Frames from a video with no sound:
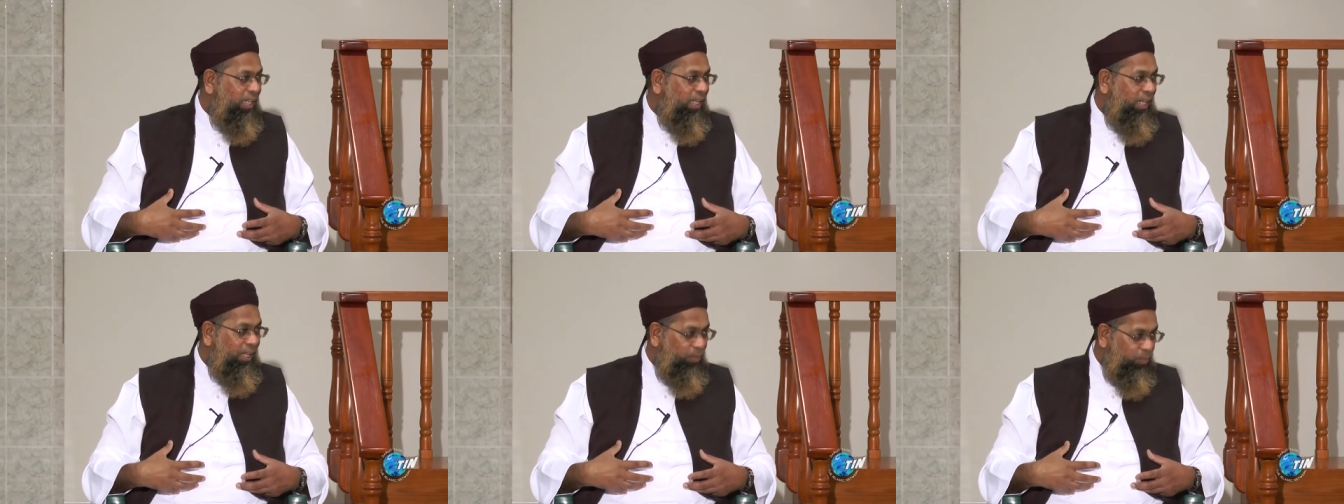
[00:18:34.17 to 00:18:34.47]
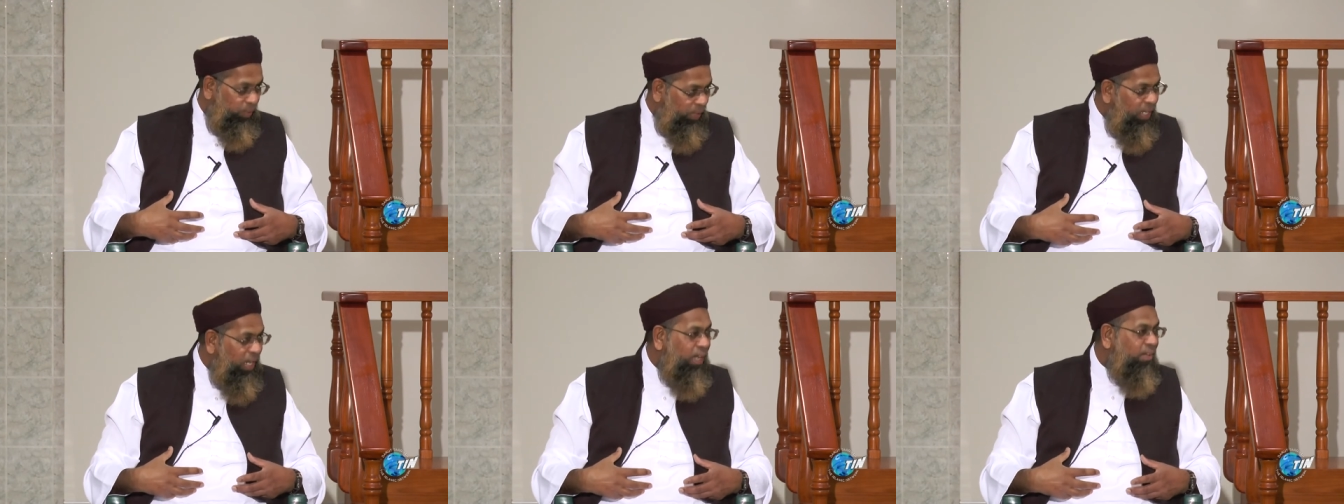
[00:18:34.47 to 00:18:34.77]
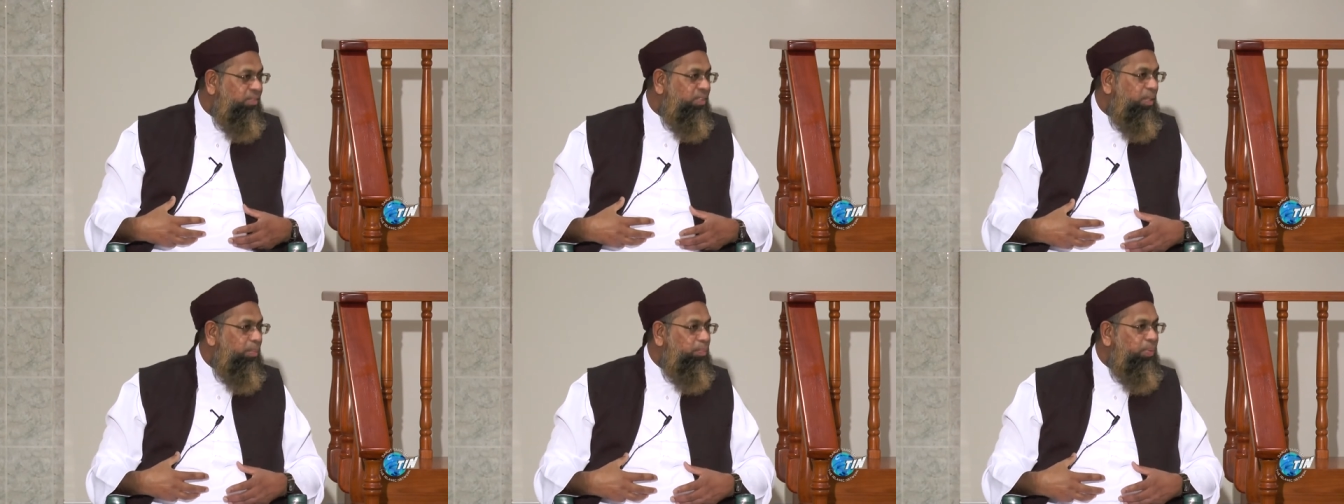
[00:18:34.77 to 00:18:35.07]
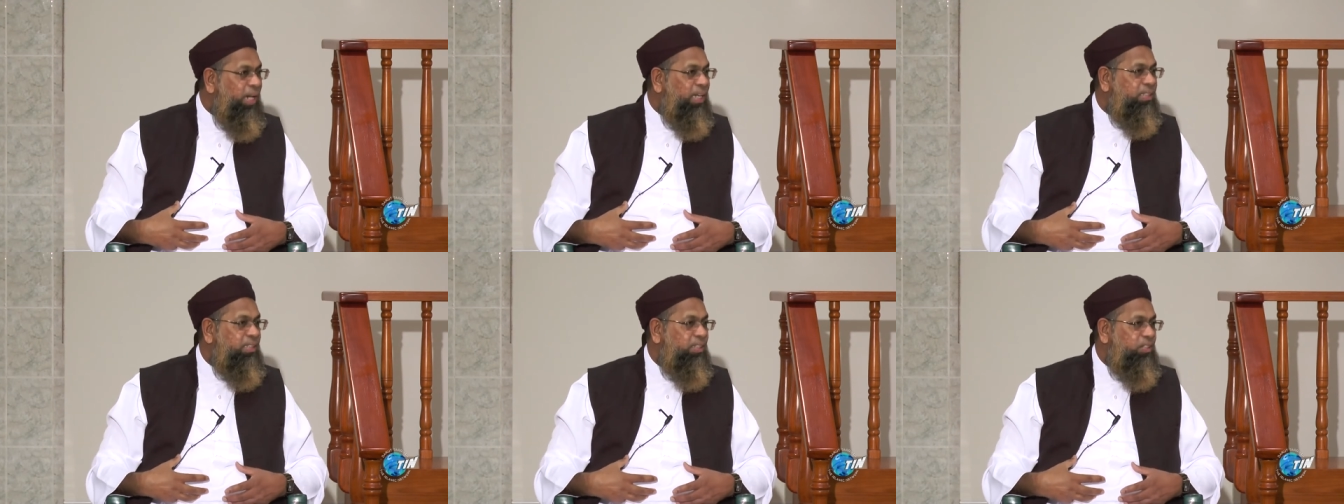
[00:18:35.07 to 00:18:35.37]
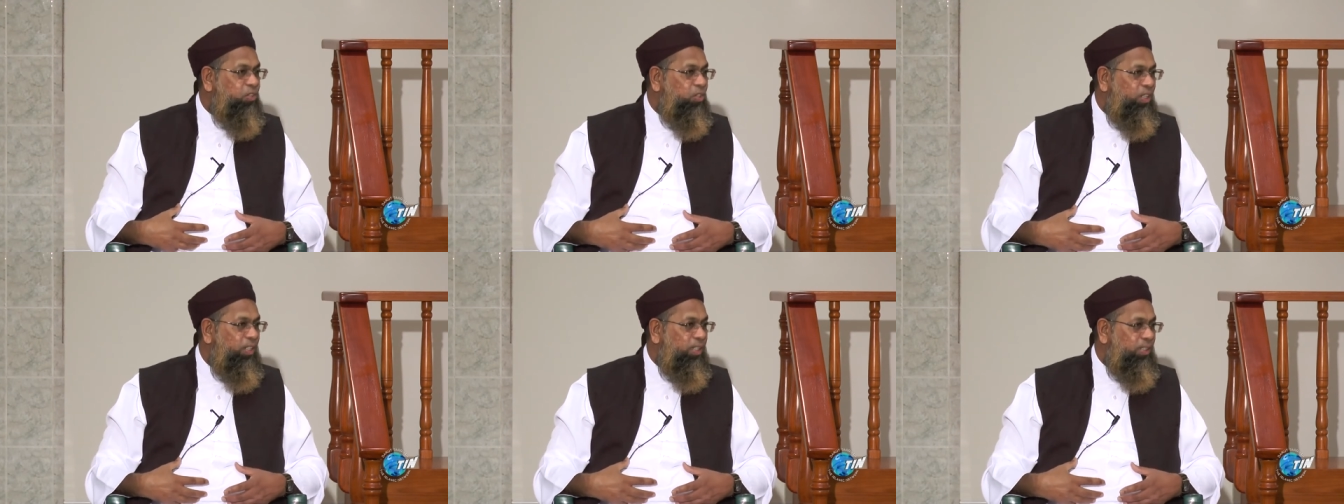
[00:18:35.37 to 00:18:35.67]
and we have to
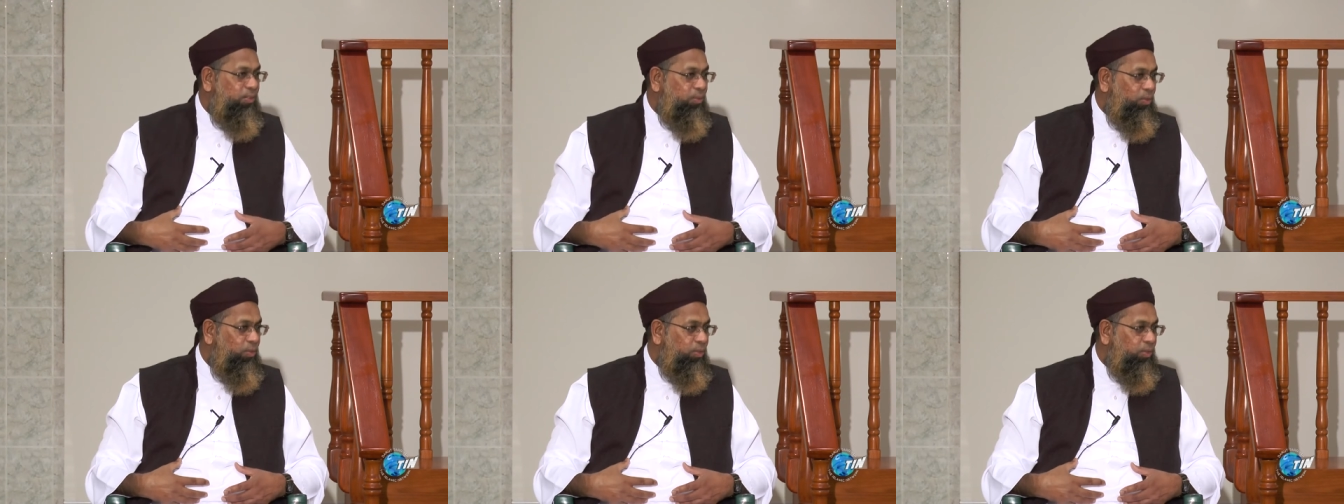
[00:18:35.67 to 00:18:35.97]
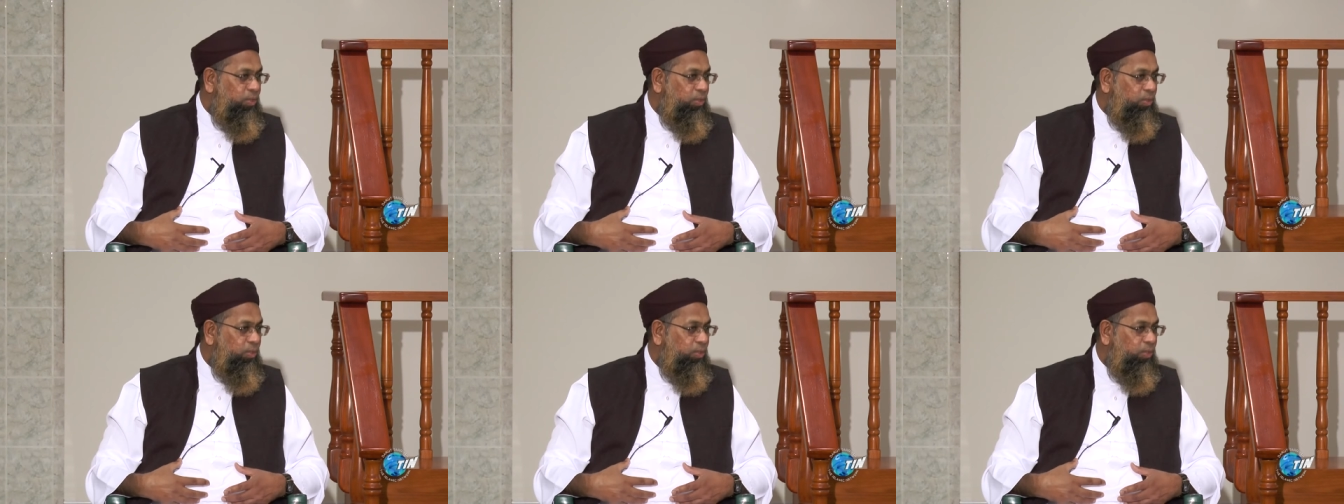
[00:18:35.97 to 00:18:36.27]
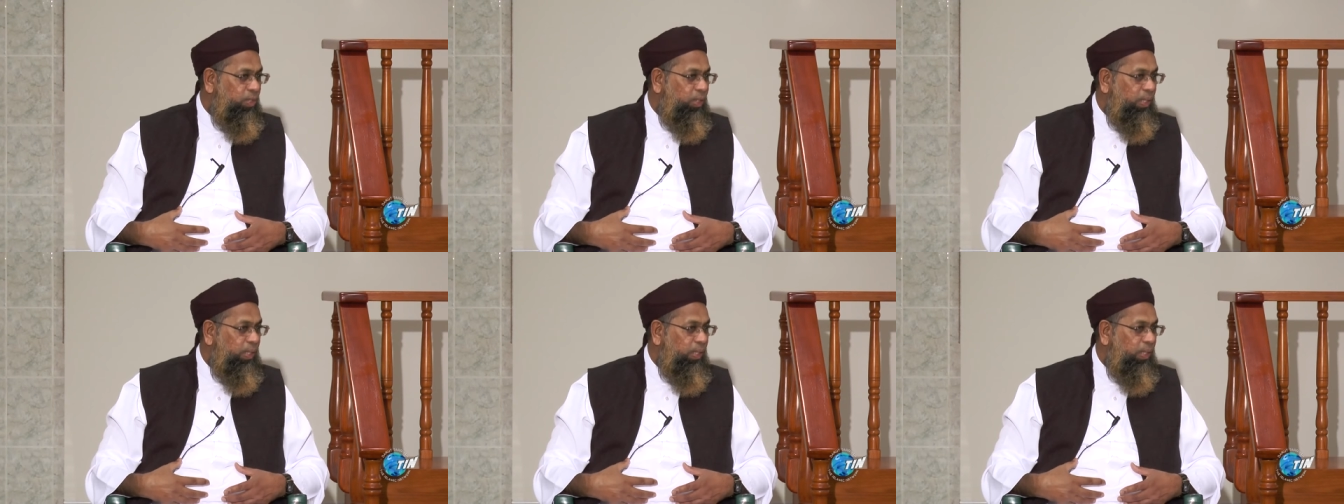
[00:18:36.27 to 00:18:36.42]
practice on it also.